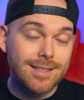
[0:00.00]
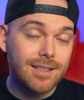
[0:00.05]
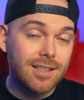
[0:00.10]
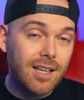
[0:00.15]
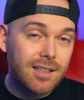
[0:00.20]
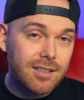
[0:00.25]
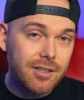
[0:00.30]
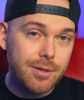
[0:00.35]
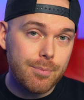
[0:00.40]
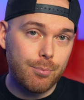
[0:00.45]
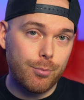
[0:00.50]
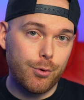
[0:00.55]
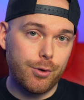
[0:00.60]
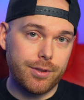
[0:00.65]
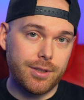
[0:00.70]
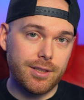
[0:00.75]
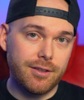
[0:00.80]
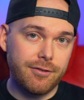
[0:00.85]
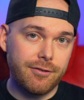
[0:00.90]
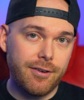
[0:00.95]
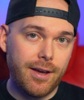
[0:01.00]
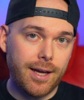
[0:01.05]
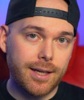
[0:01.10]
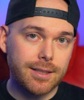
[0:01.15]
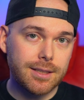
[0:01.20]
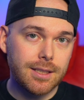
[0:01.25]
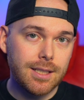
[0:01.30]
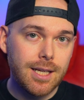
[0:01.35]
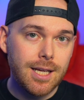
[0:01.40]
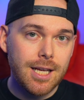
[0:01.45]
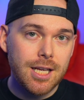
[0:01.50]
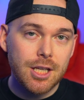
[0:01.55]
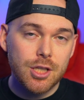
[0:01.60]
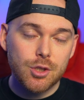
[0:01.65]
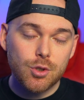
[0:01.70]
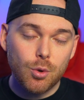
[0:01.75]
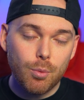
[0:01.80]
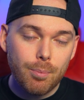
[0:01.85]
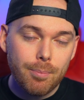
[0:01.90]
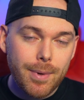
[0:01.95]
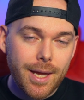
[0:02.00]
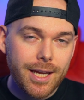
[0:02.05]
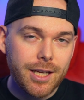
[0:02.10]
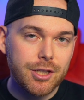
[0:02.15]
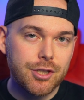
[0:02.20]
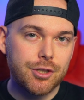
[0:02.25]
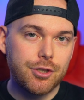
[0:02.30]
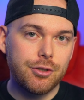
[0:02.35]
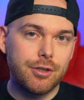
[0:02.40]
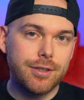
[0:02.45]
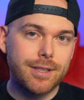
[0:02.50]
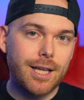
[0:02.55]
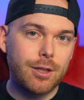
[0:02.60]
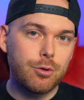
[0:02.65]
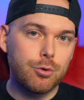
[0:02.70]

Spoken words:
another important fact. So make sure that